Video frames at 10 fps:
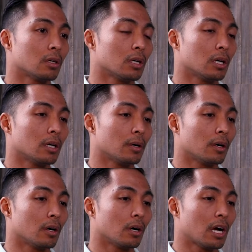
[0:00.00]

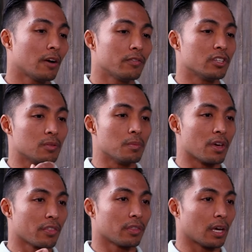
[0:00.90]
have this
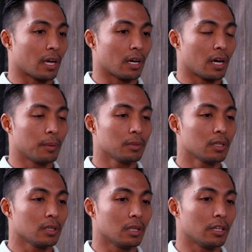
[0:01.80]
myth that I'm going
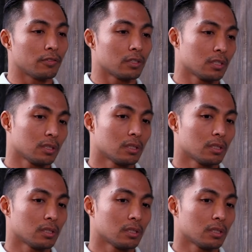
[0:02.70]
to lift